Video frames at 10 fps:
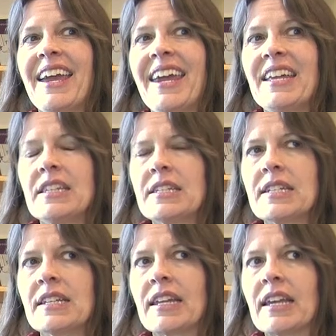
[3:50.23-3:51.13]

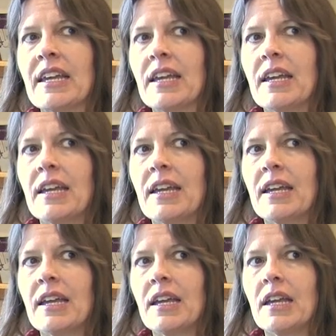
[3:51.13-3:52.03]
instantly
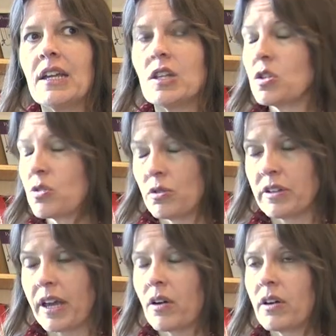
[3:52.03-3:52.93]
it sold
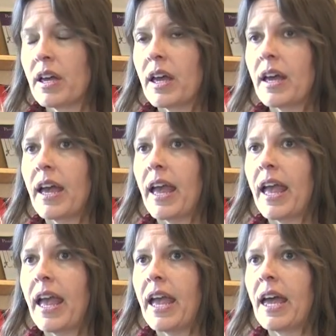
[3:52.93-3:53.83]
out.
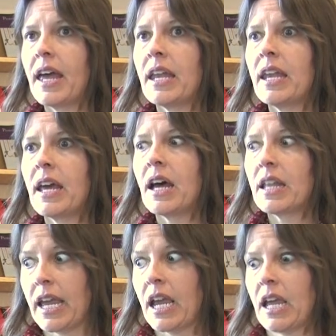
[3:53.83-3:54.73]
And
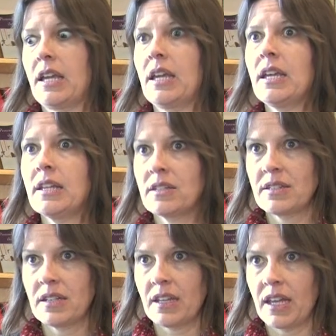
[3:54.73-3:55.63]
like
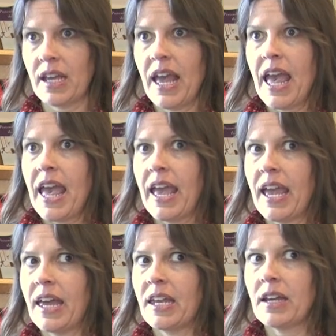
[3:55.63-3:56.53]
instantly.
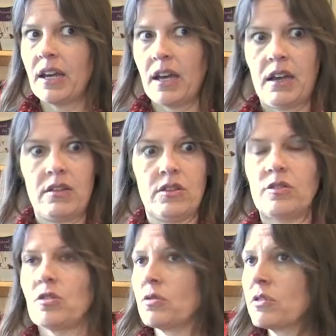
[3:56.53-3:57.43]
And the
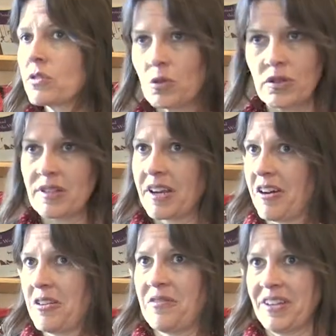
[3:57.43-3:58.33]
students weren't
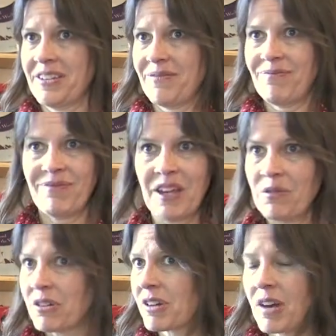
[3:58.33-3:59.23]
scared of it. They
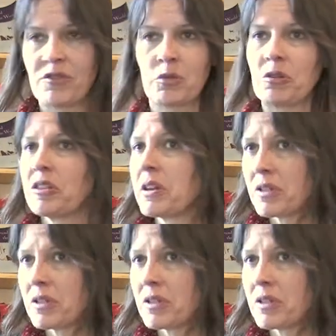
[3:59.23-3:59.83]
were comfortable, they were